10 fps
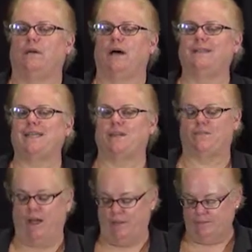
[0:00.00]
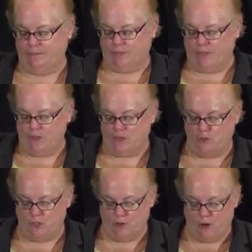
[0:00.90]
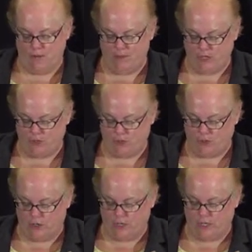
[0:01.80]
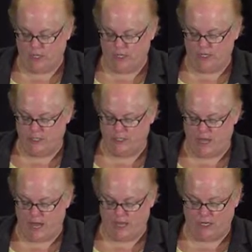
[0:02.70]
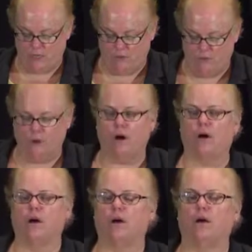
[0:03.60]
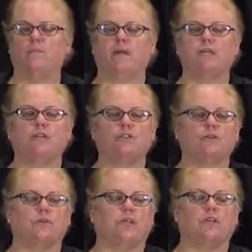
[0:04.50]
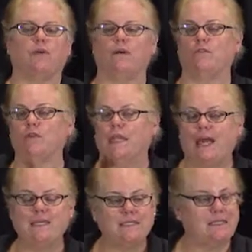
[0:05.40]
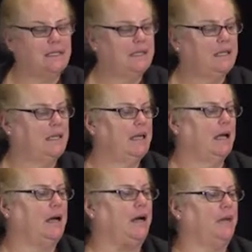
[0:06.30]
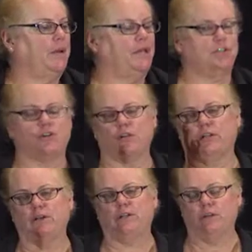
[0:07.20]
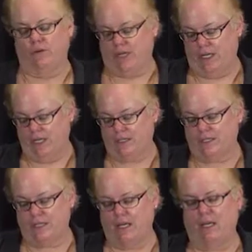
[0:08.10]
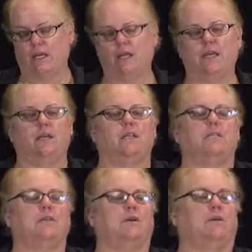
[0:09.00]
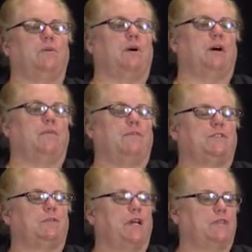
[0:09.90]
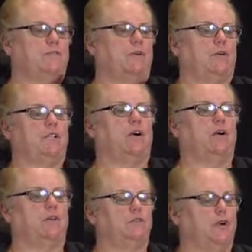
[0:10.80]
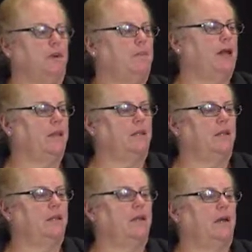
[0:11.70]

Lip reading: identify. So what you want to make sure is that you are making sure that you have good light and that you're clearly looking at the skin. So if someone has a very dark melanin